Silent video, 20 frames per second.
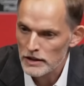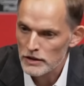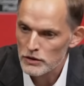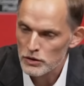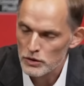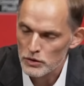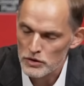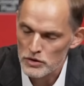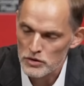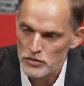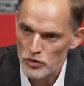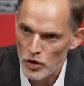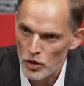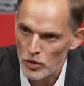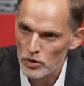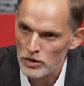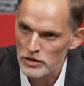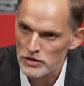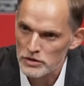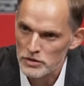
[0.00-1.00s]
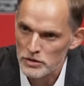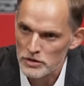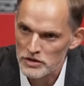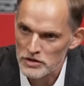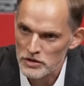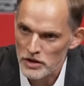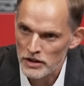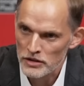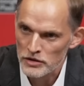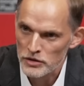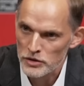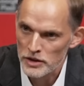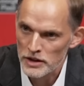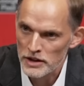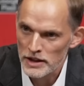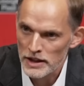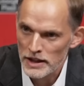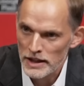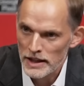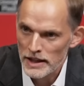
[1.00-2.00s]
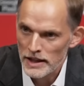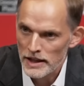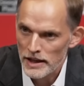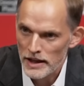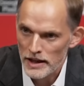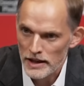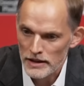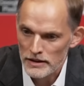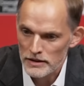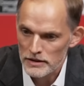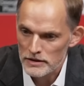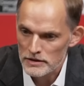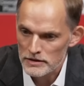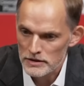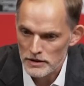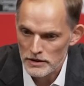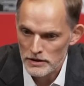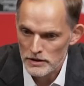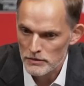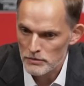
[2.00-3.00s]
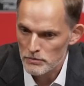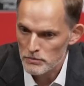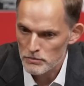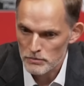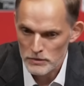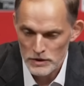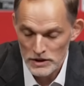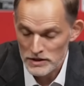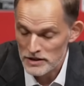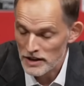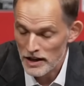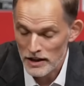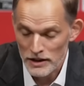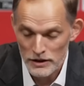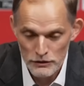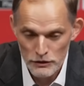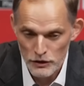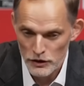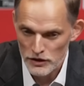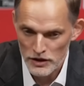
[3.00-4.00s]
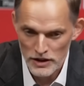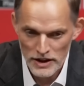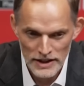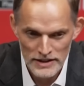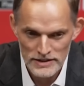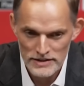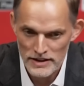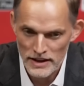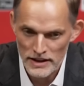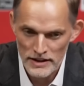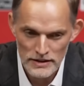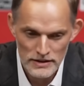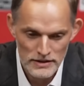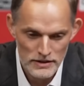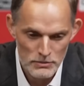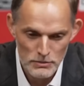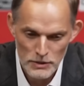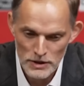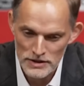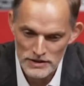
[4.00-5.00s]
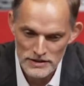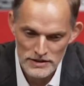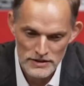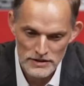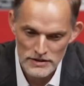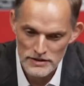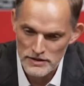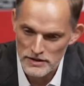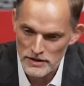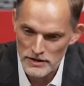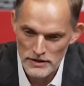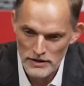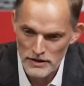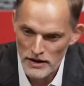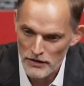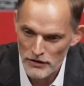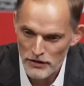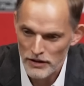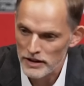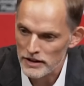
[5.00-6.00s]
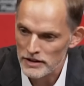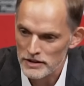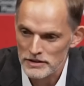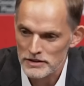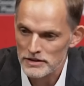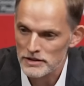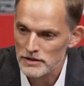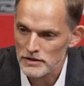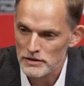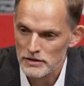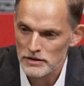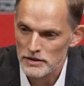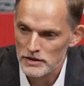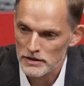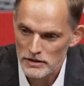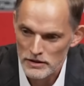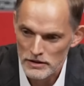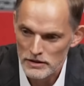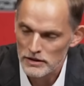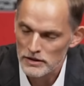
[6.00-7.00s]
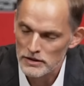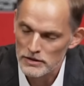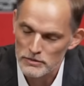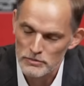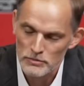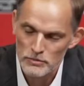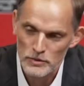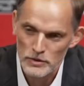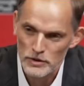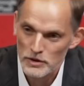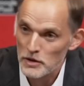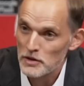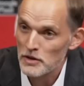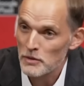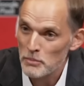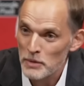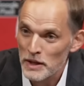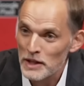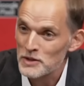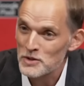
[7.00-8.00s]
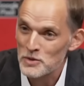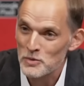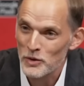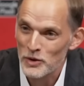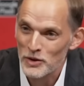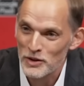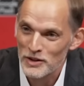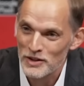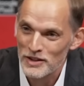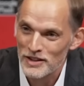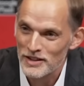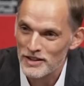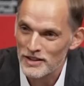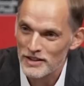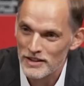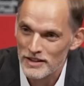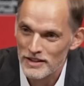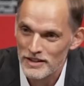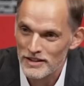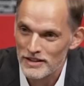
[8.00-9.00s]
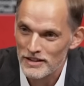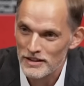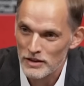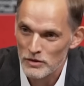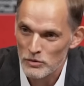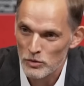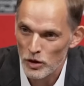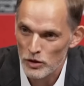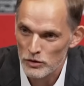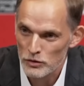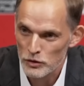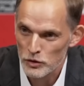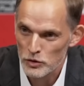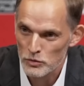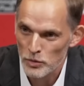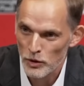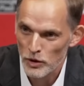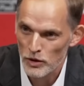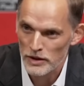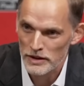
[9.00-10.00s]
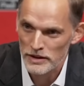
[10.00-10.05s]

to this role and to this country. And um, the target for the next 18 months is uh, nothing else than, than um, the, the, biggest one in, in, in, world football,